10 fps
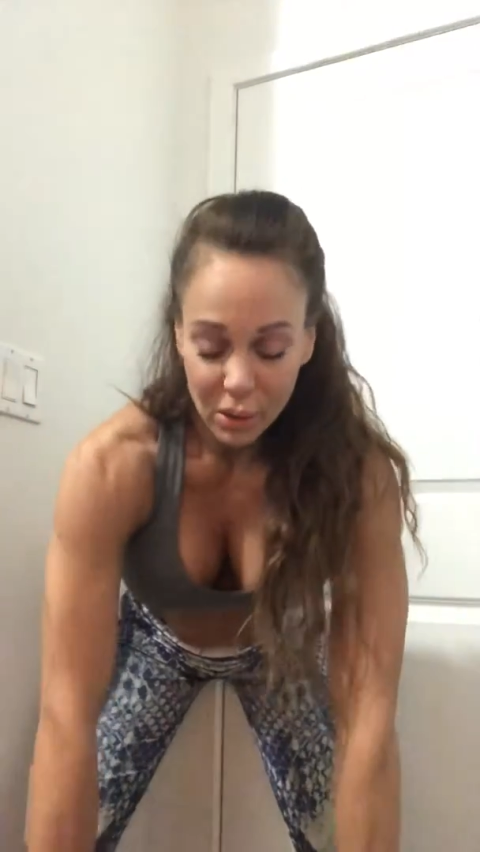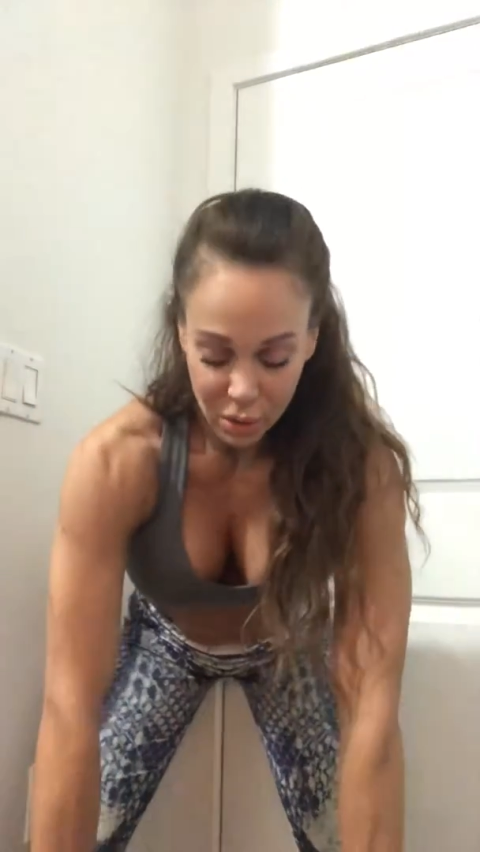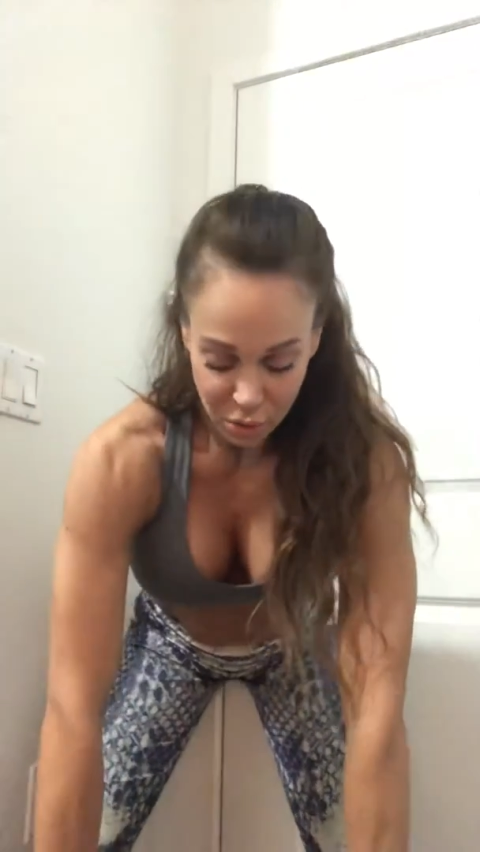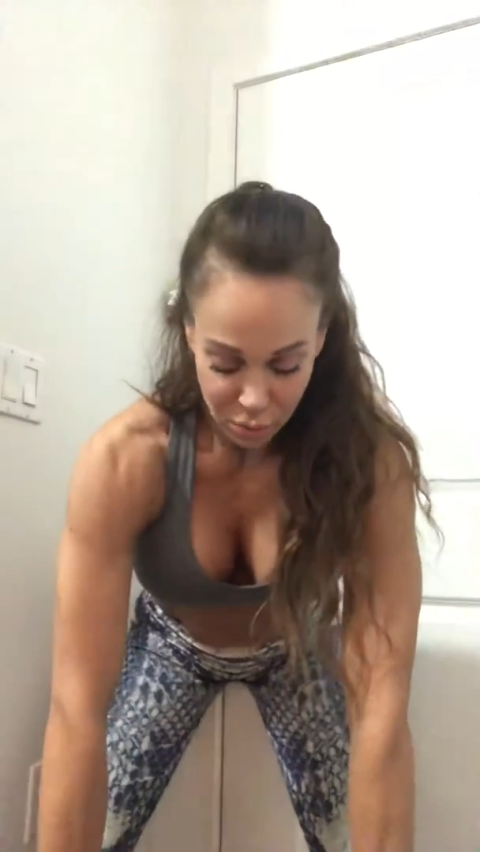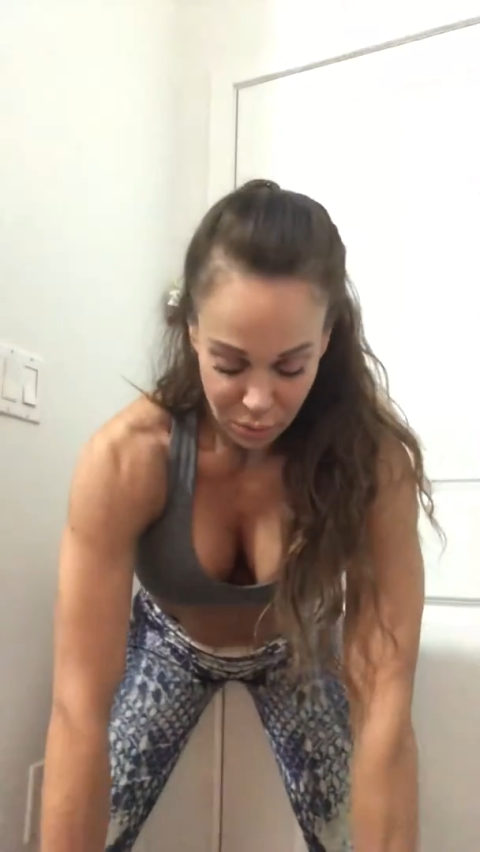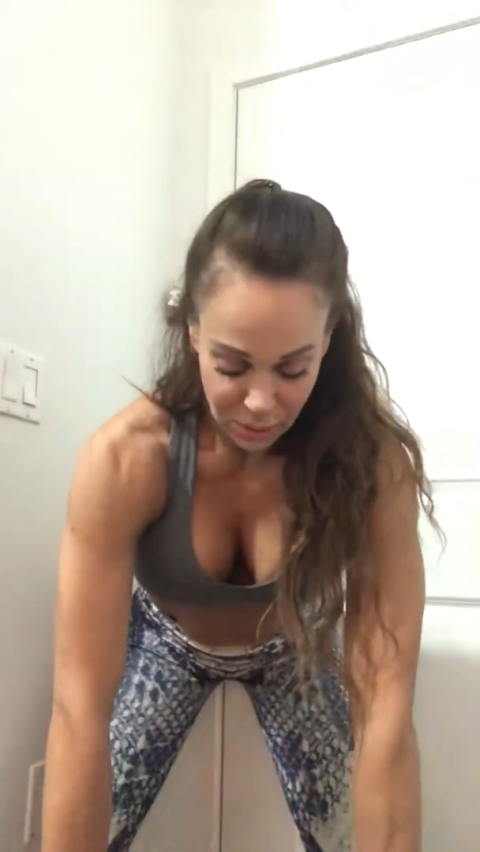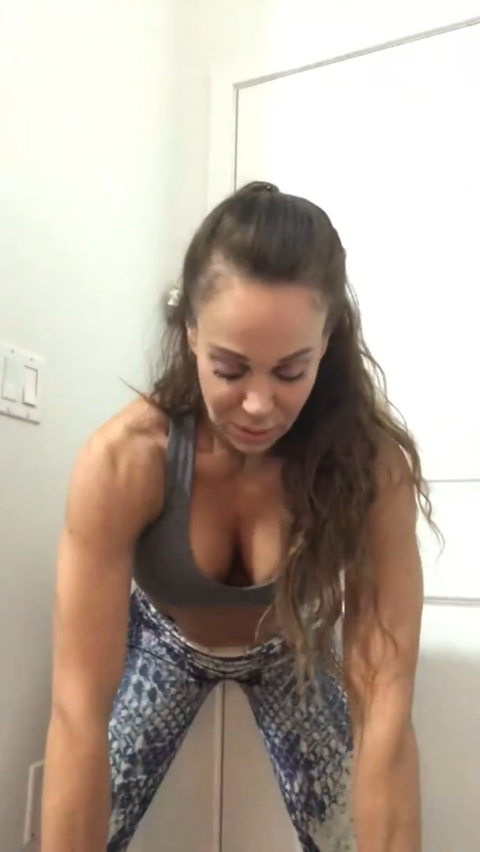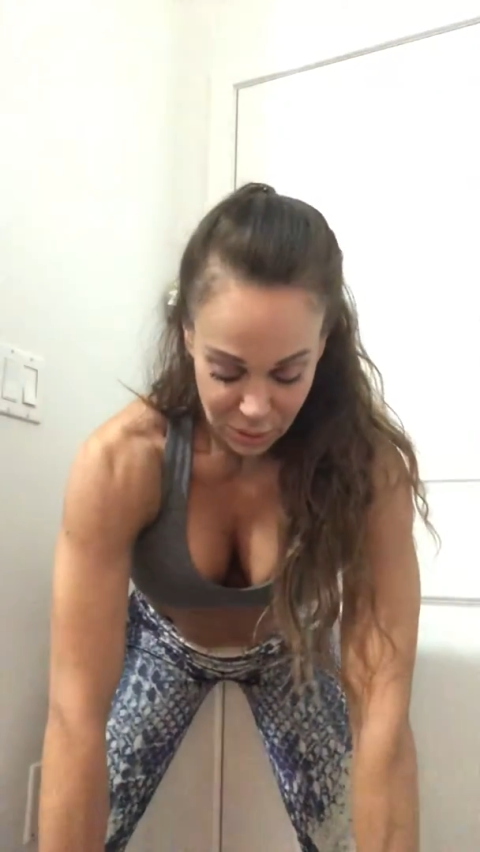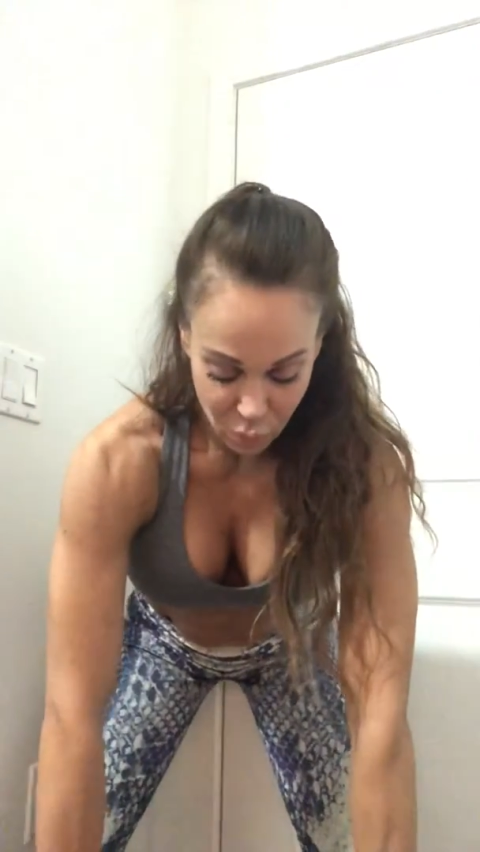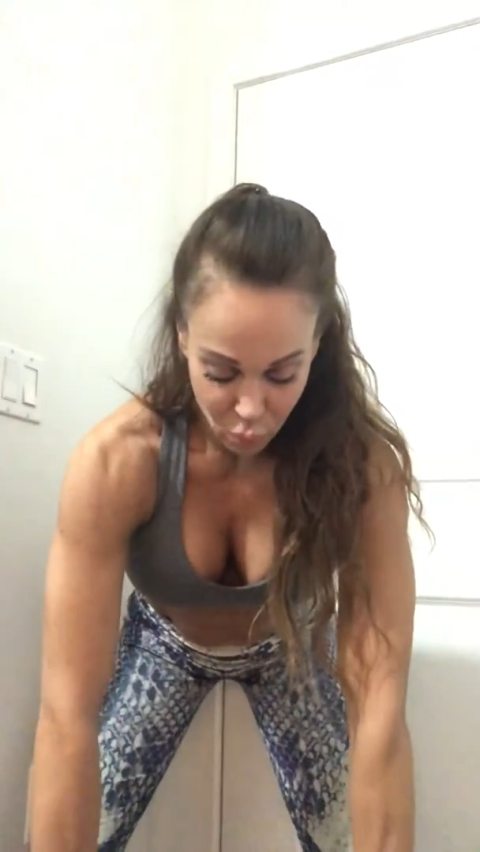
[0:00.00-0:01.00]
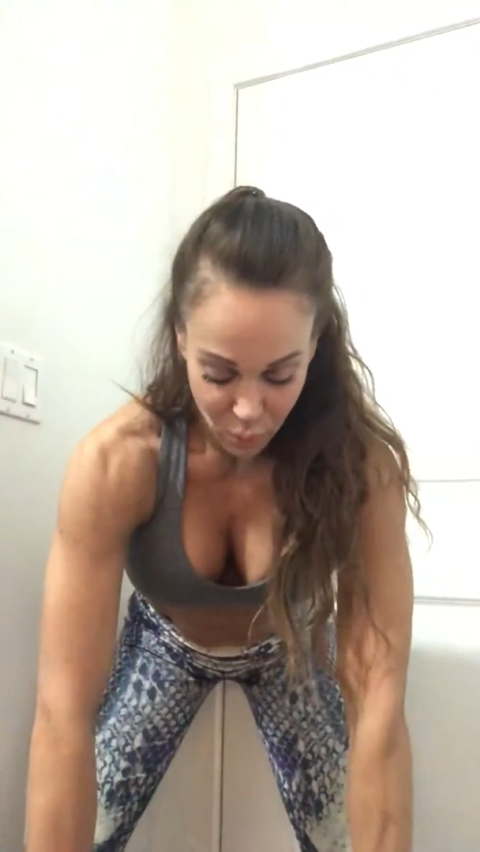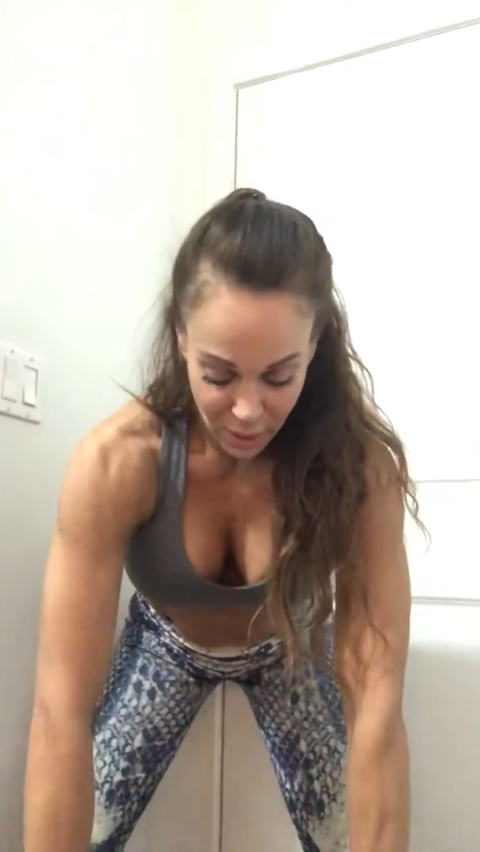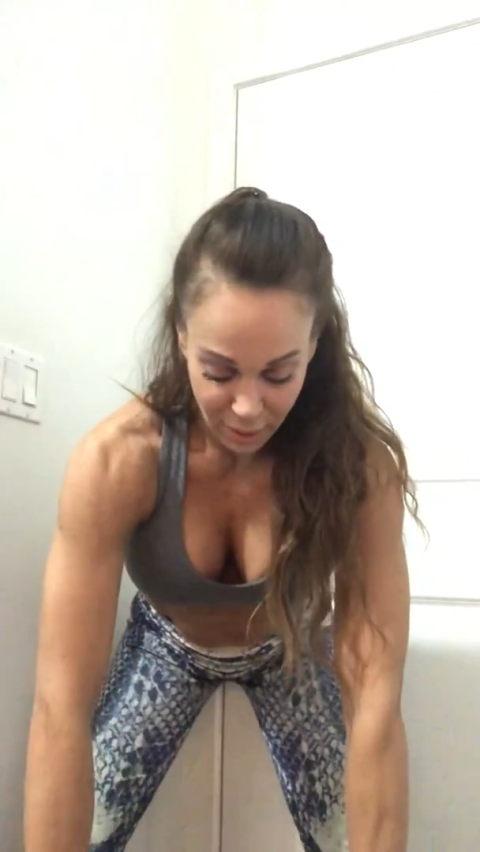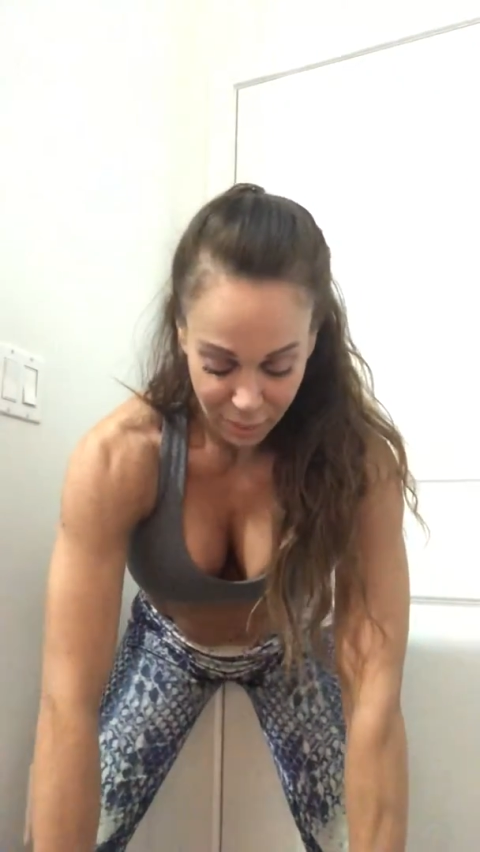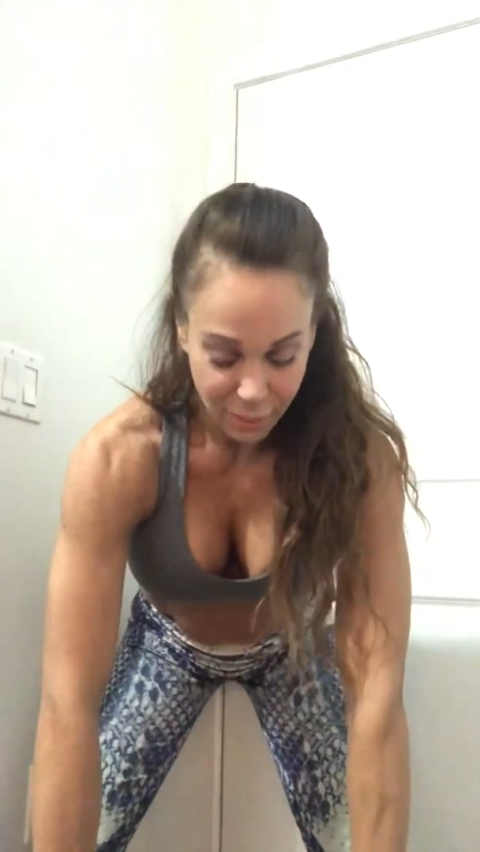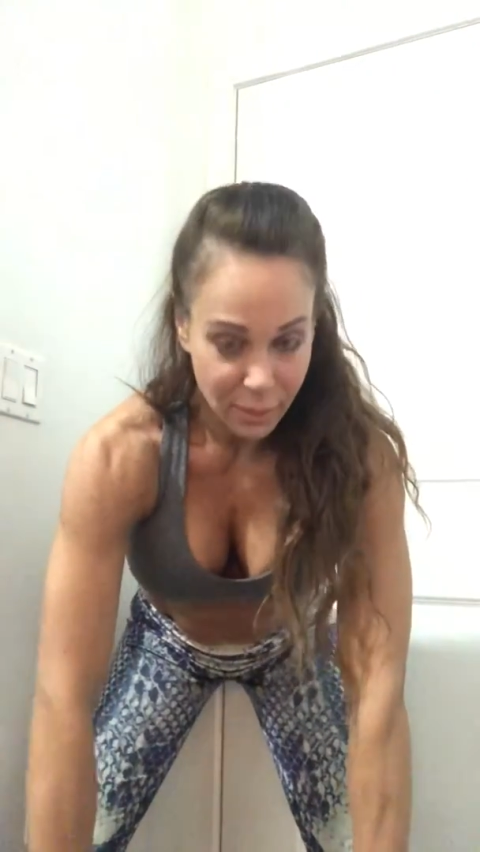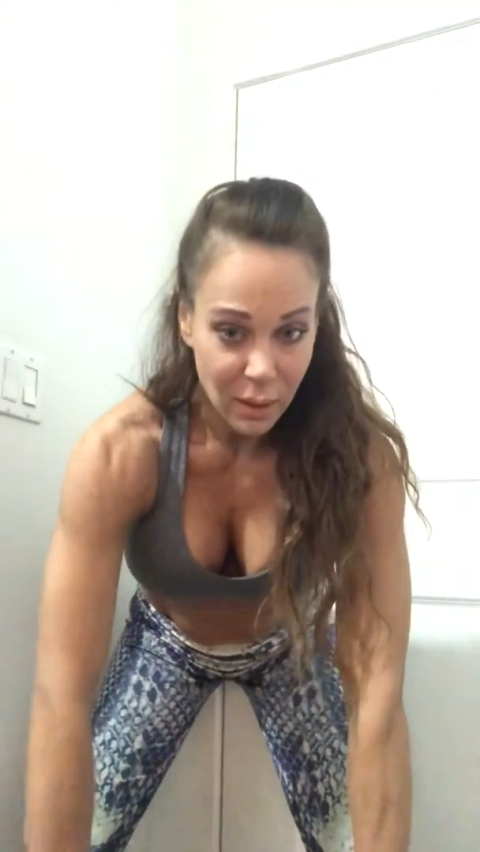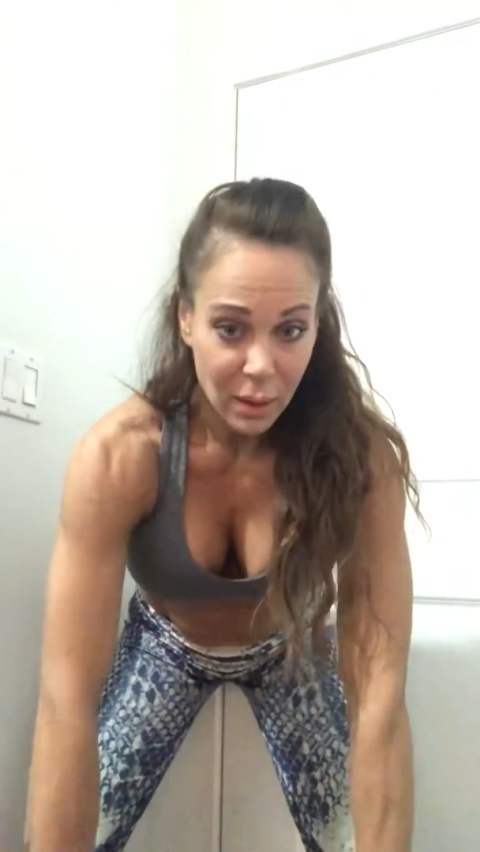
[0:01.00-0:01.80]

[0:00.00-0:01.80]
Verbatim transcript: you can do this with